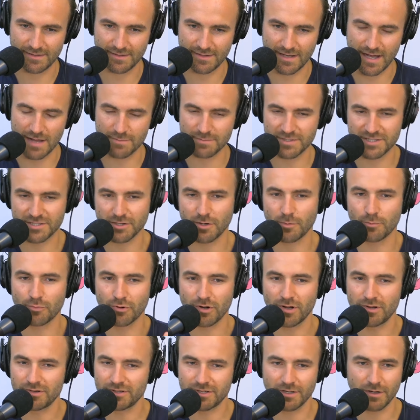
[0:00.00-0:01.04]
I'm so
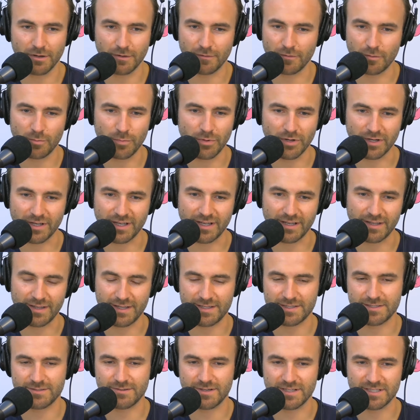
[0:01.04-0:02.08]
prone to overbooking and
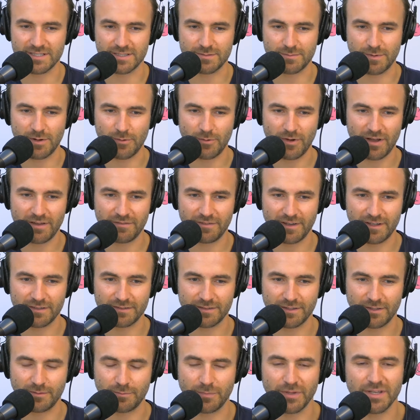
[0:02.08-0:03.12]
that stresses my wife out
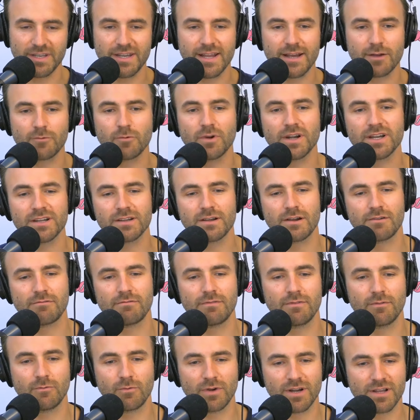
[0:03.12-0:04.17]
too. But Nick, what are your
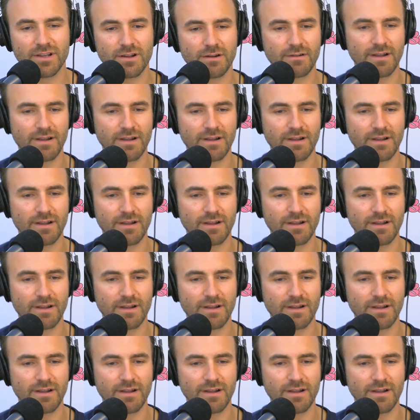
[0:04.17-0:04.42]
what are your